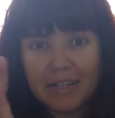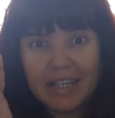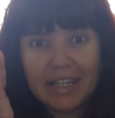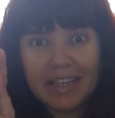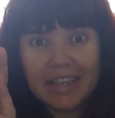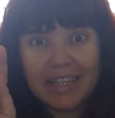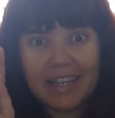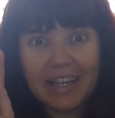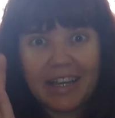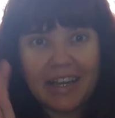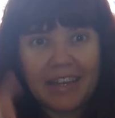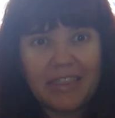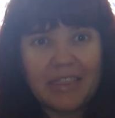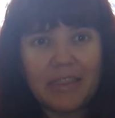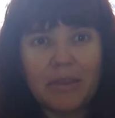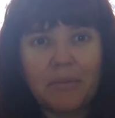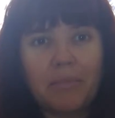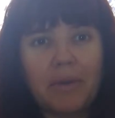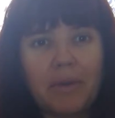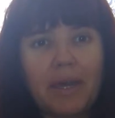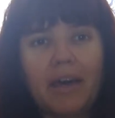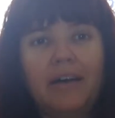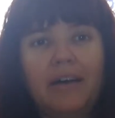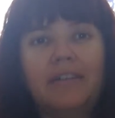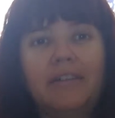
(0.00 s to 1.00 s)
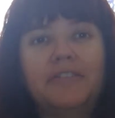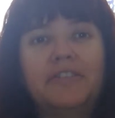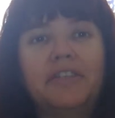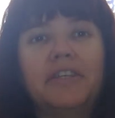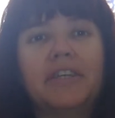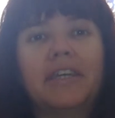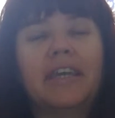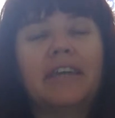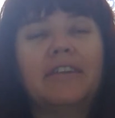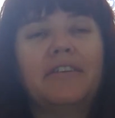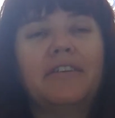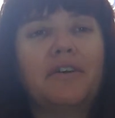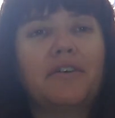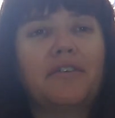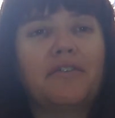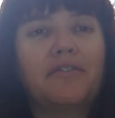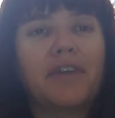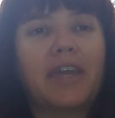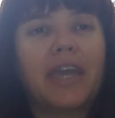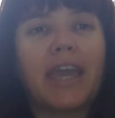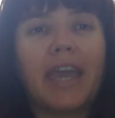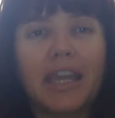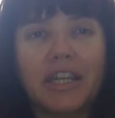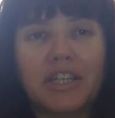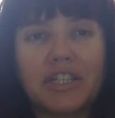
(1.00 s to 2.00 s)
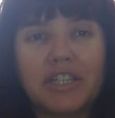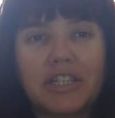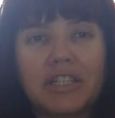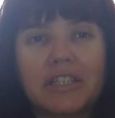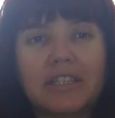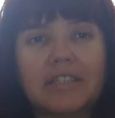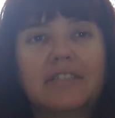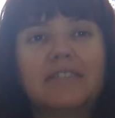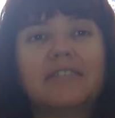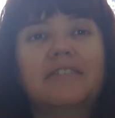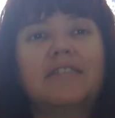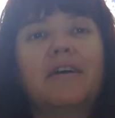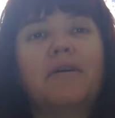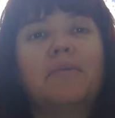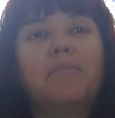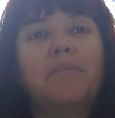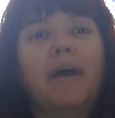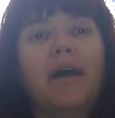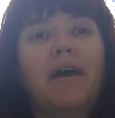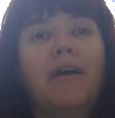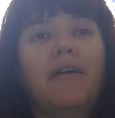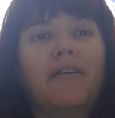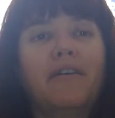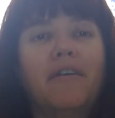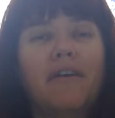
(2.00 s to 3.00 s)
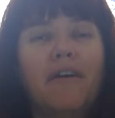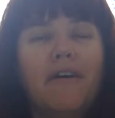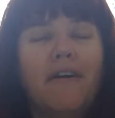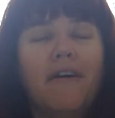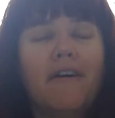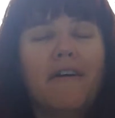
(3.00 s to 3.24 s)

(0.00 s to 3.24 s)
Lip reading: click on the bell to get notifications about